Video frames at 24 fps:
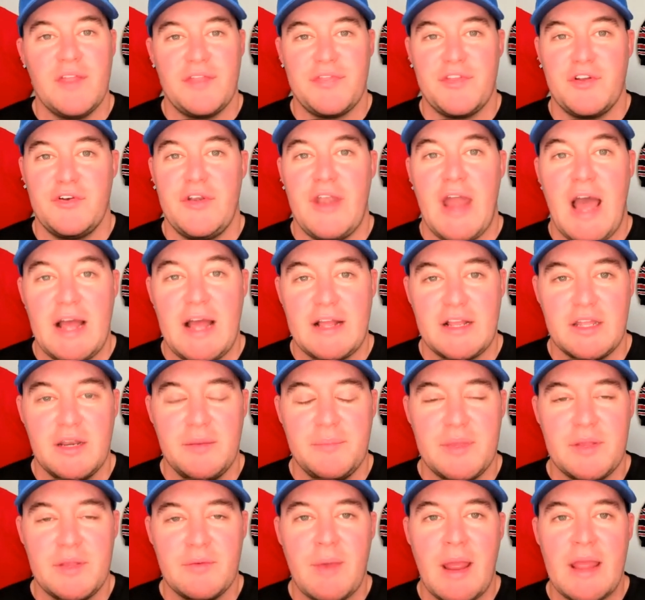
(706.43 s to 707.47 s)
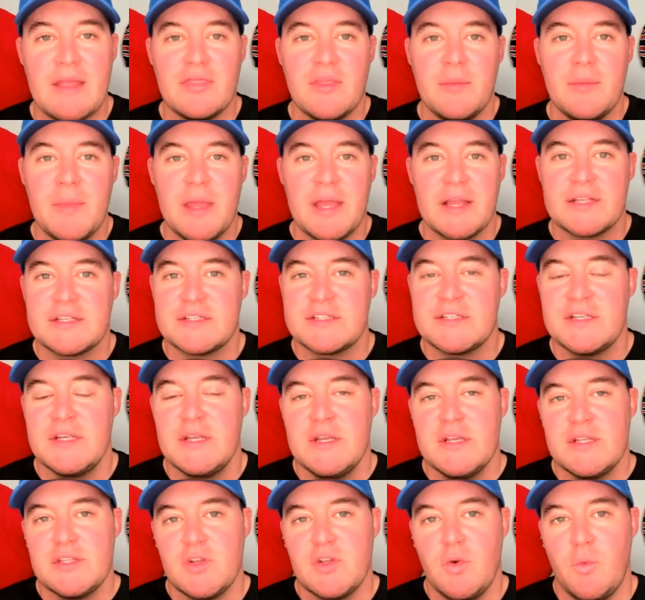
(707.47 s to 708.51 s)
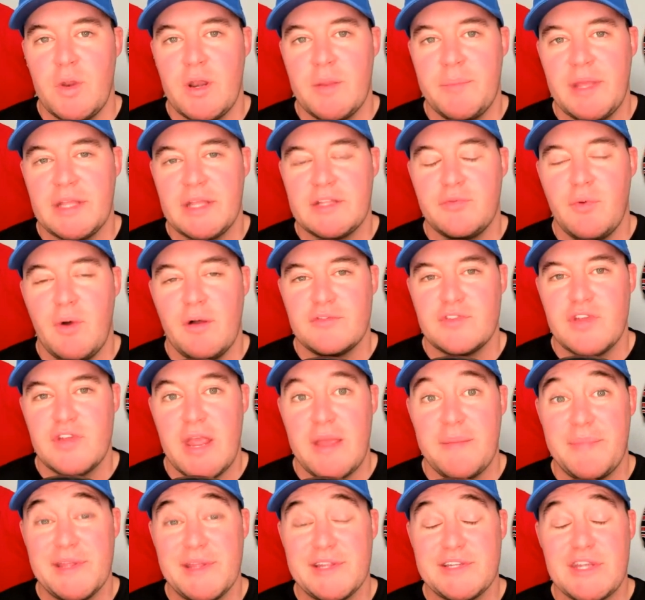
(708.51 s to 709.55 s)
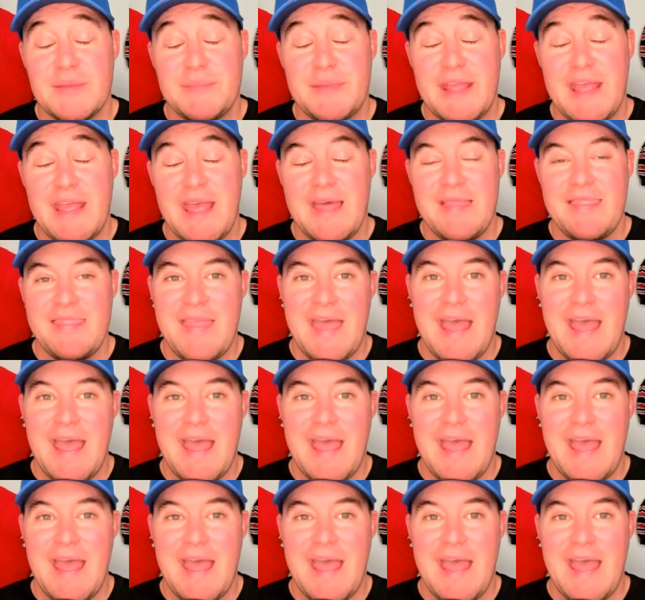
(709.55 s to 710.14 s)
that they're not going to be right in the mix to win a Big twelve championship again?